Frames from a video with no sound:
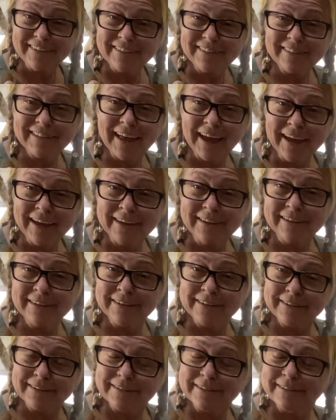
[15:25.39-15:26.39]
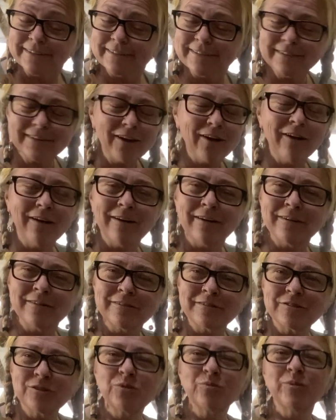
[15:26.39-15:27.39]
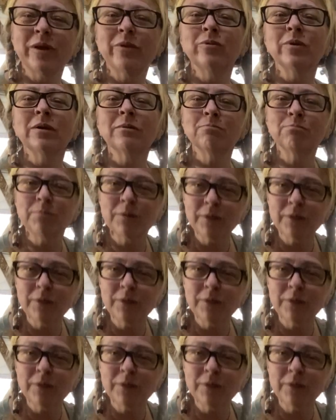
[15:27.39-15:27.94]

Like, oh, the red wing